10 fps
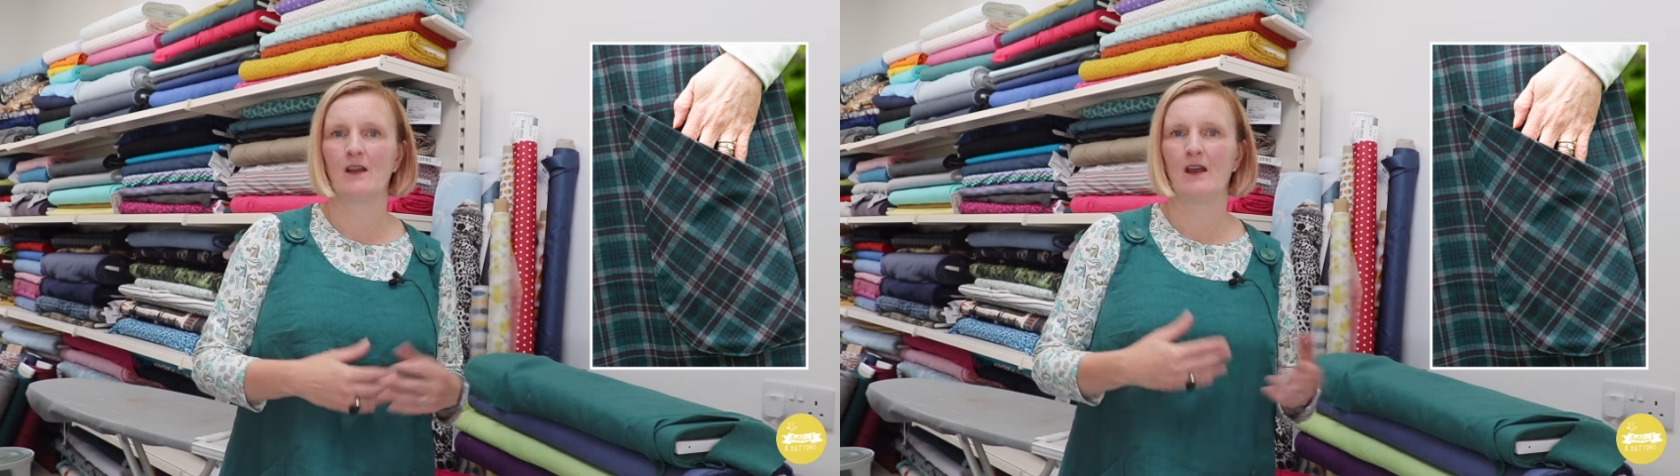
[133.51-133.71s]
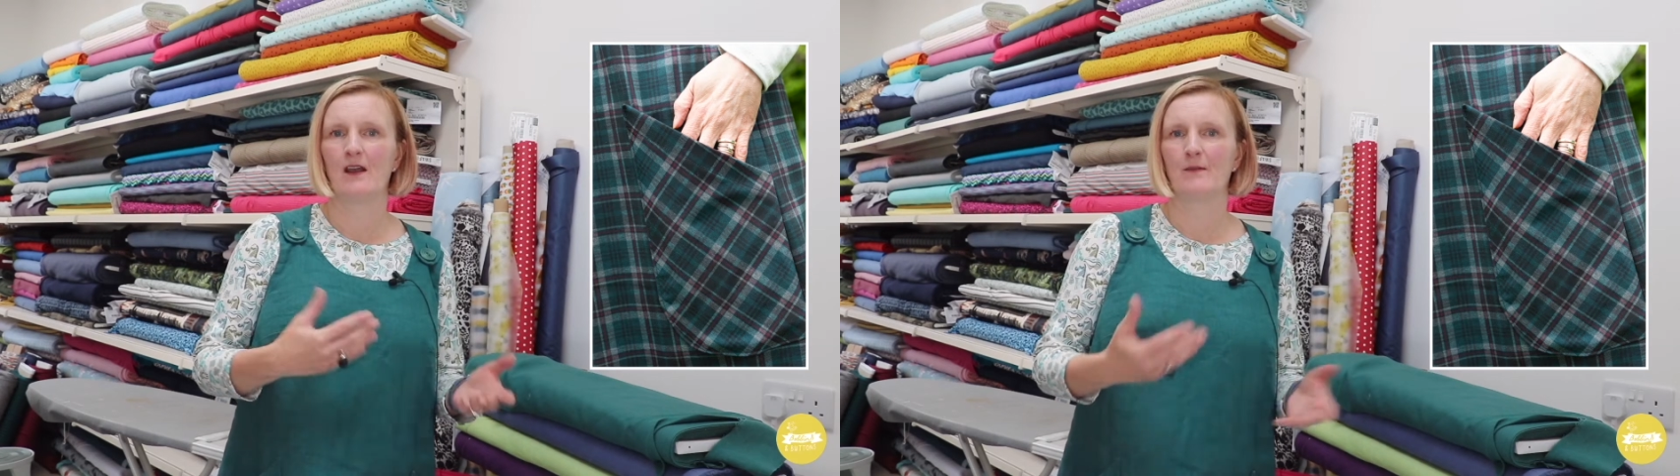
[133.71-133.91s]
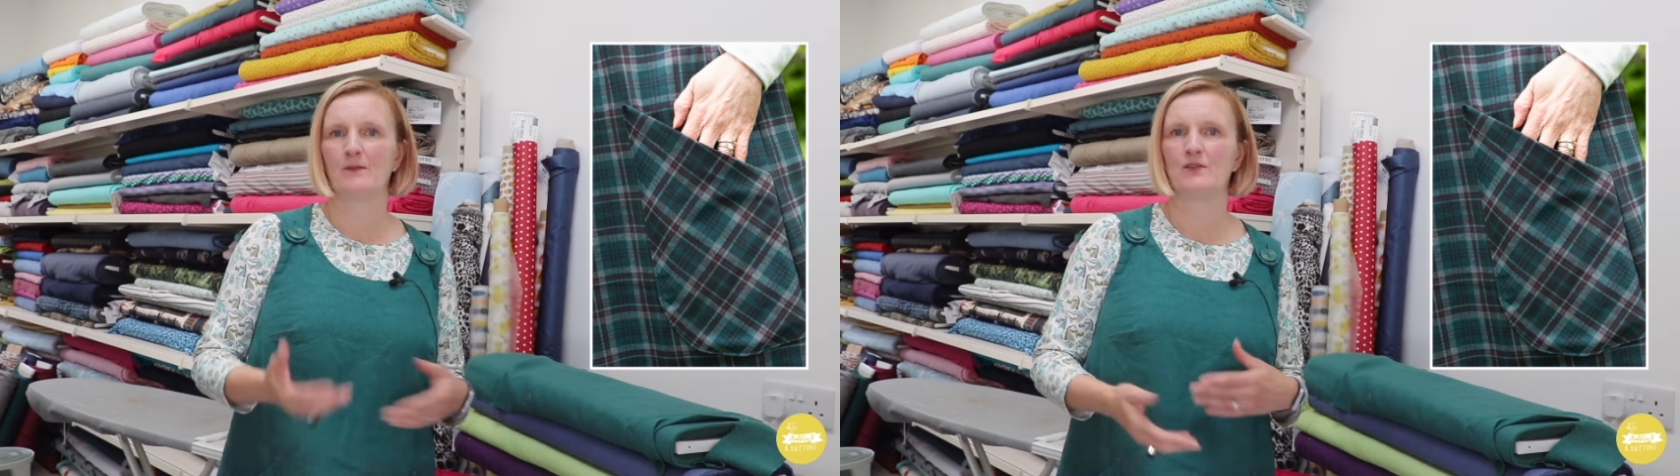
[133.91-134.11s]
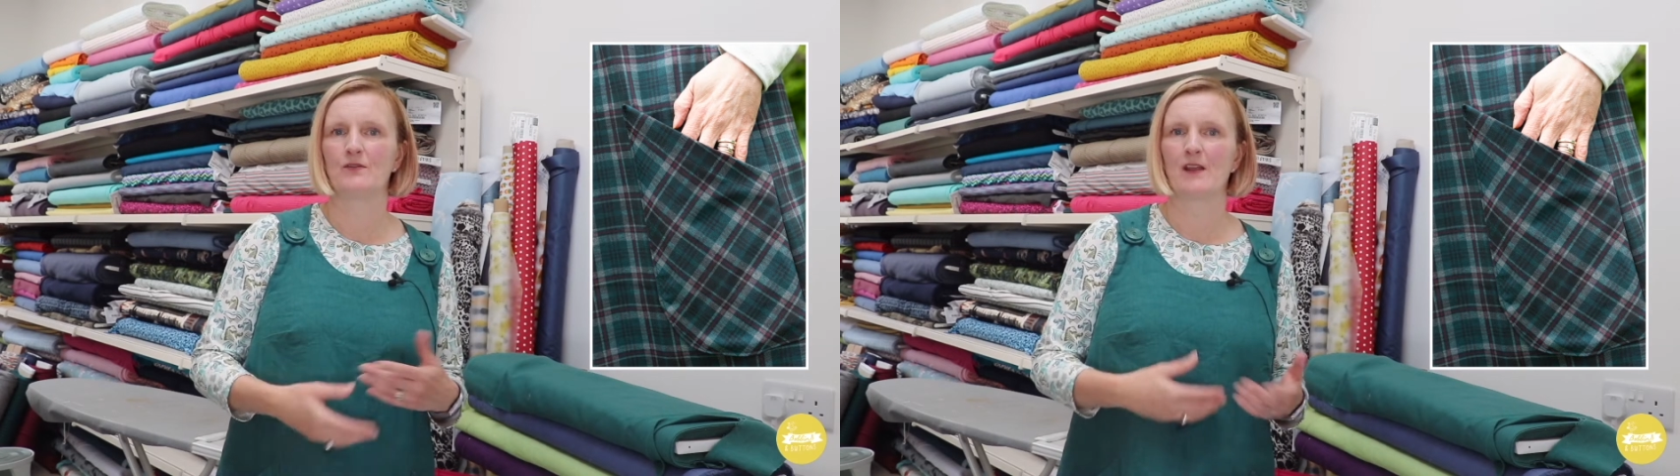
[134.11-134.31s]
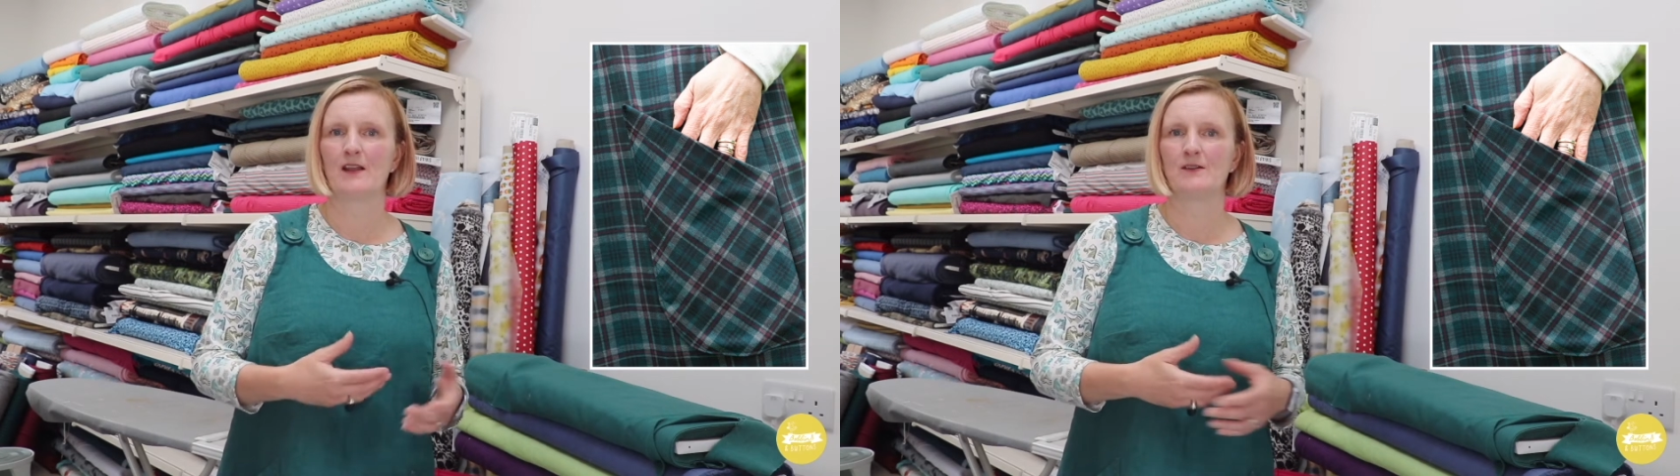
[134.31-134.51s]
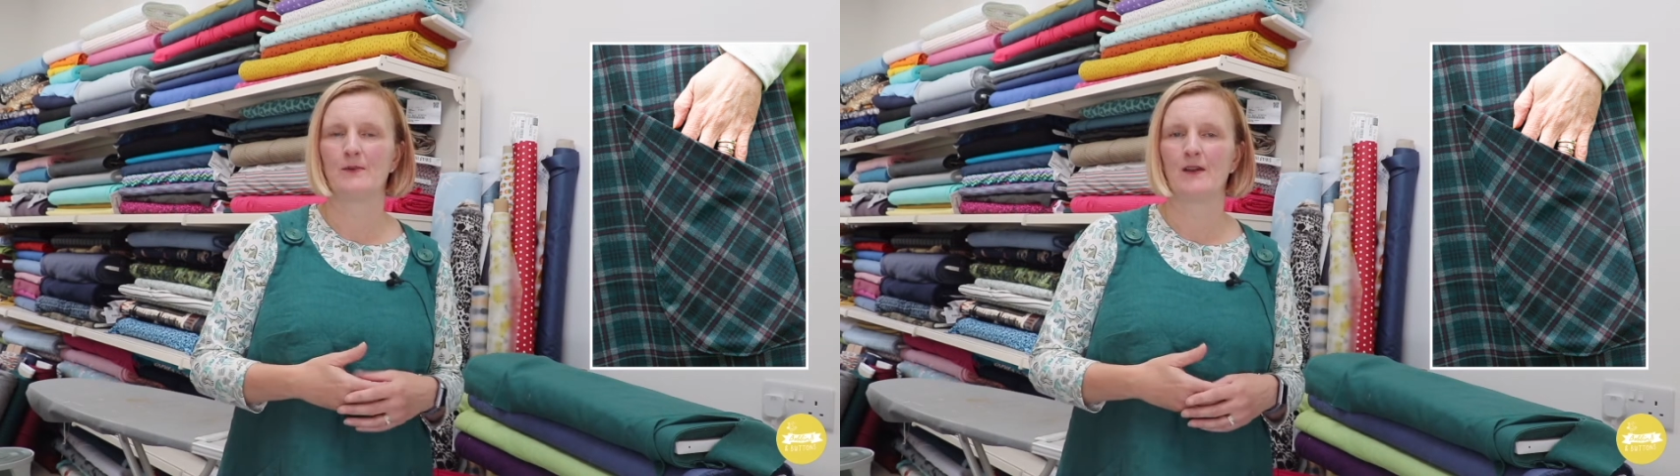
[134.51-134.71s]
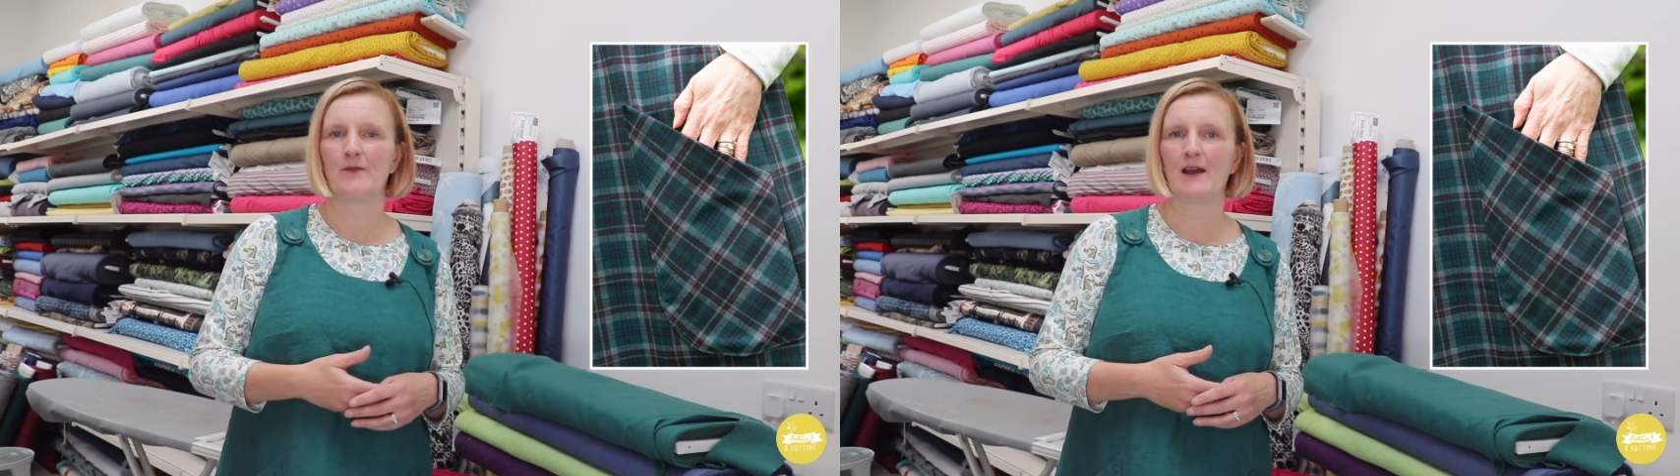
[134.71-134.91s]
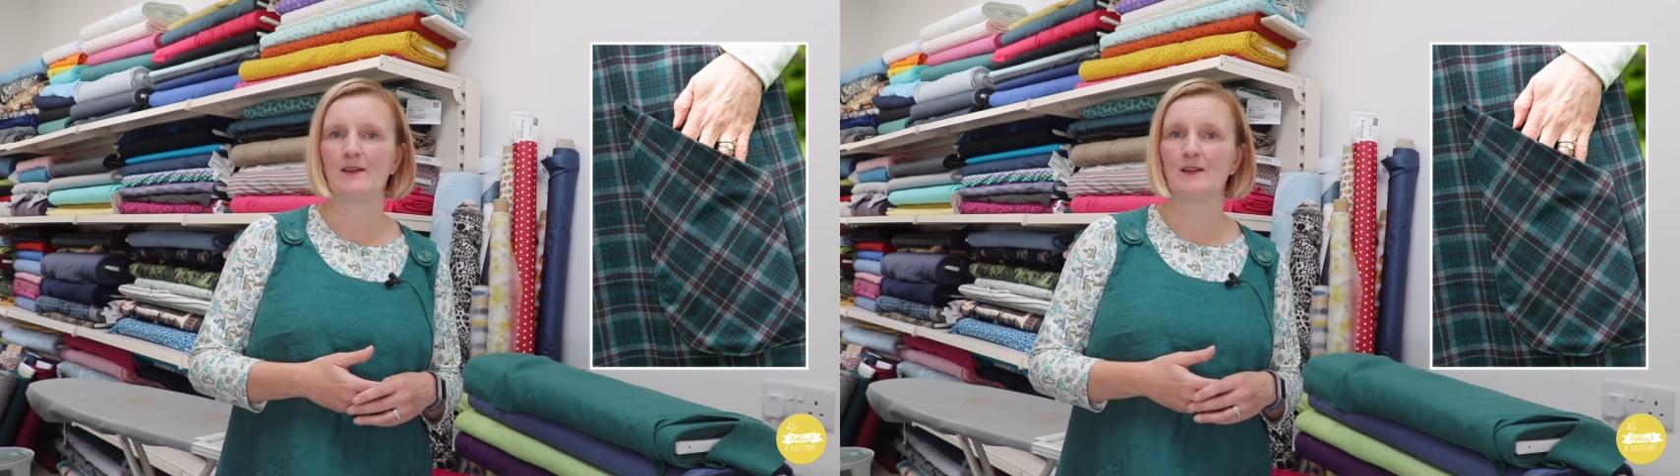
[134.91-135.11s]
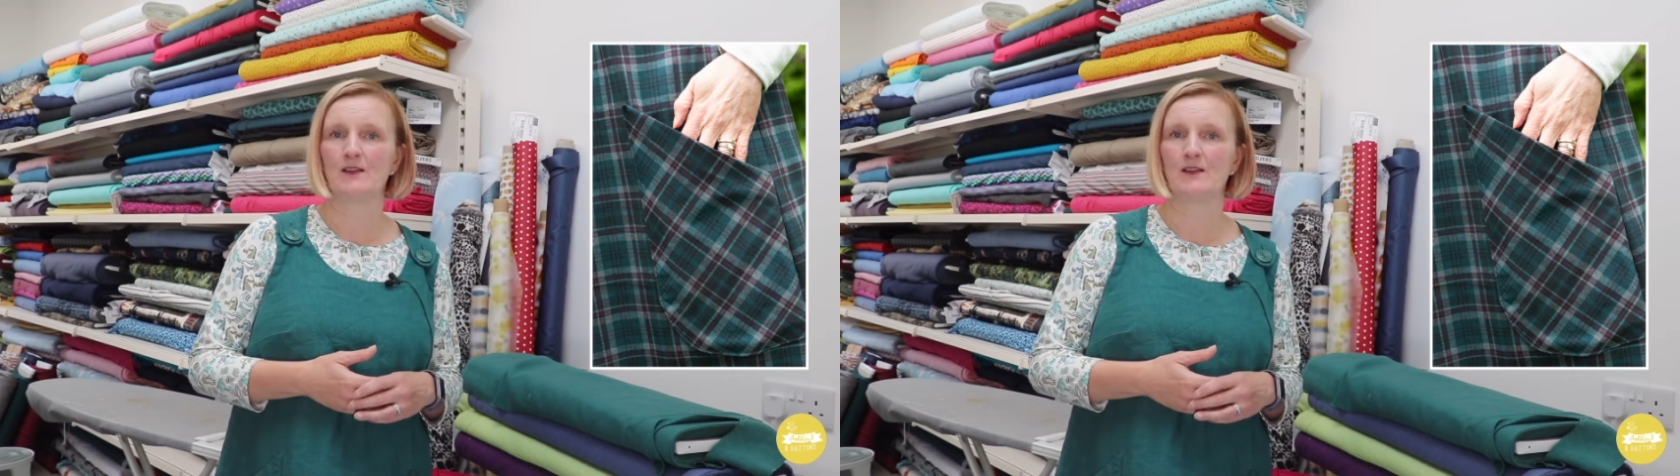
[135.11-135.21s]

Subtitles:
to create a bit of added